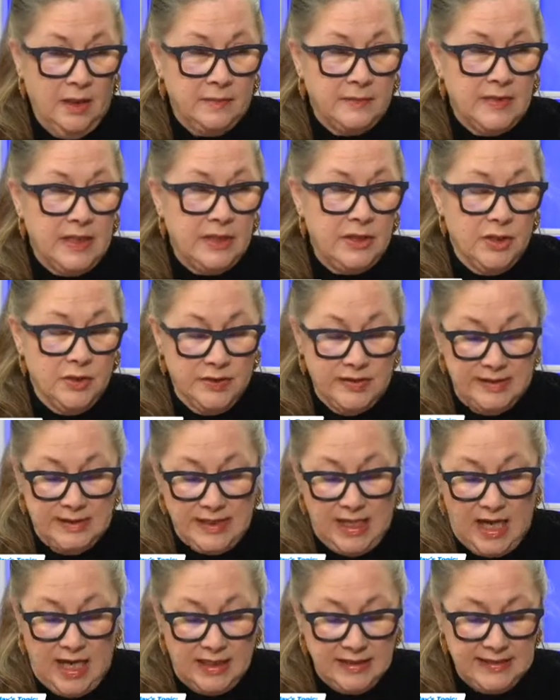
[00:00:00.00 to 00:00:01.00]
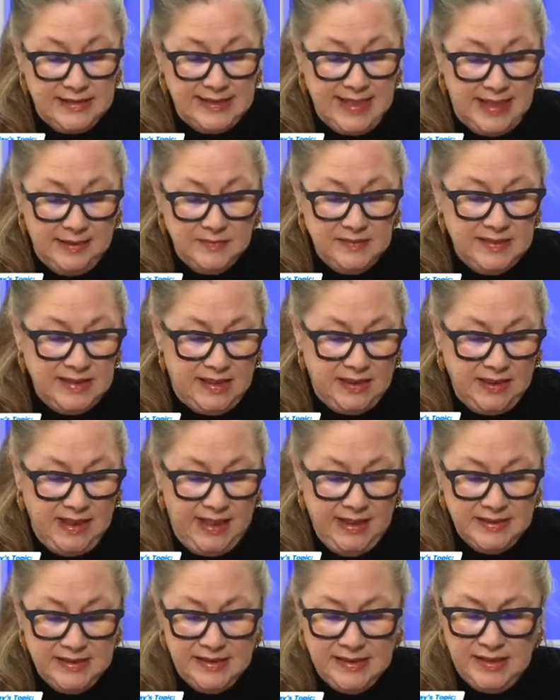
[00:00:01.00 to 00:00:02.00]
And then there's Samsung
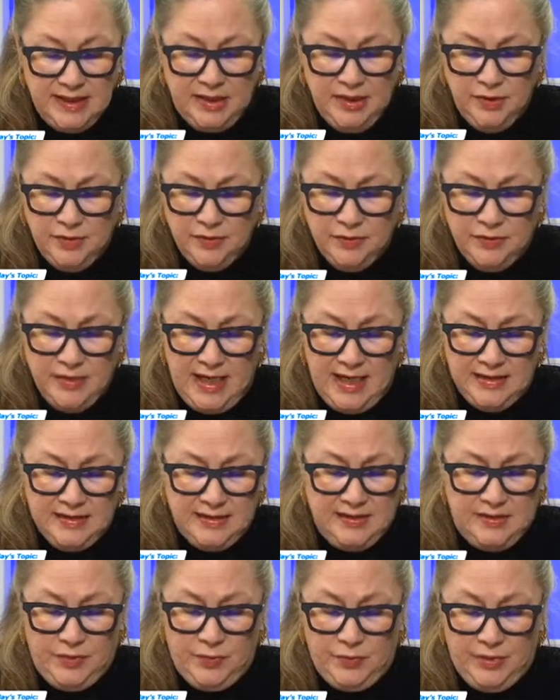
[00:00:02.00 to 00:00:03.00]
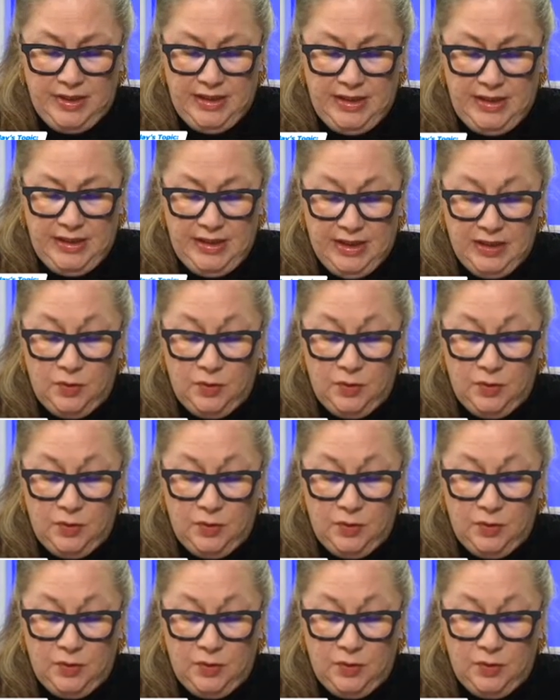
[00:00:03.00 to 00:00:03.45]
has the Gear S3.